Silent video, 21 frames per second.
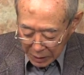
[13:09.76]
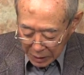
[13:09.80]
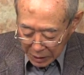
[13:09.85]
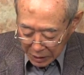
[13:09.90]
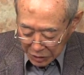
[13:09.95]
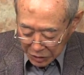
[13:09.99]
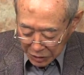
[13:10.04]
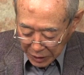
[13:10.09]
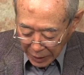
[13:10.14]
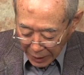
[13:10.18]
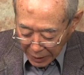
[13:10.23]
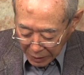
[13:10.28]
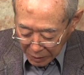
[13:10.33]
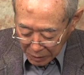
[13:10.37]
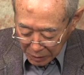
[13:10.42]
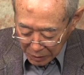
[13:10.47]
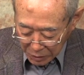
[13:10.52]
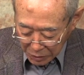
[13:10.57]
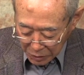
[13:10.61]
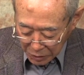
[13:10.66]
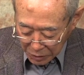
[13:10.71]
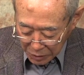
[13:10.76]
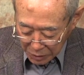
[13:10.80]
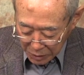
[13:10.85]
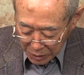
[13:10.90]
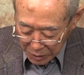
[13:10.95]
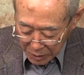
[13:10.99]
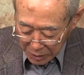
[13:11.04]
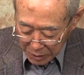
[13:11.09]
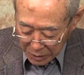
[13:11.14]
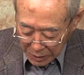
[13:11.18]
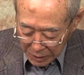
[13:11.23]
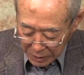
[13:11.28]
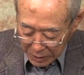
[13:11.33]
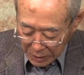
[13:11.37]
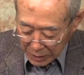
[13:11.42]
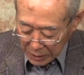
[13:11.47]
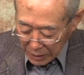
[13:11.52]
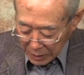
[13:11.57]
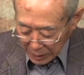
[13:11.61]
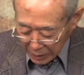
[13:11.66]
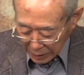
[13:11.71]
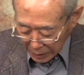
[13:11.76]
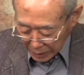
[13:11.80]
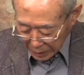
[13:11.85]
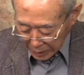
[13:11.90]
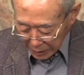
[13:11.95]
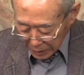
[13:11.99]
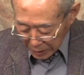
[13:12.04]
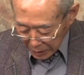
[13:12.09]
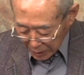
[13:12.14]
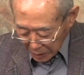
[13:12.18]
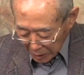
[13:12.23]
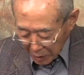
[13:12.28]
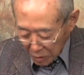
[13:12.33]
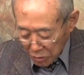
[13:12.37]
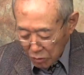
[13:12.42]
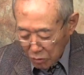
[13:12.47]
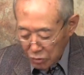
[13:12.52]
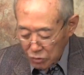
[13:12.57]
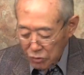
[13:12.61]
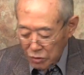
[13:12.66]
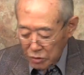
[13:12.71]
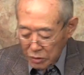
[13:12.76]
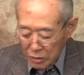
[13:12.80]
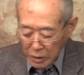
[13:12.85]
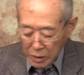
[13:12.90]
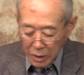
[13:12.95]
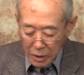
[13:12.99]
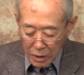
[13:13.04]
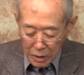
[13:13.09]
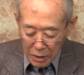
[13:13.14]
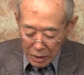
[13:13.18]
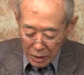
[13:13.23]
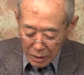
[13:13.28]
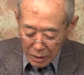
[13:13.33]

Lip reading: saddles, and they used the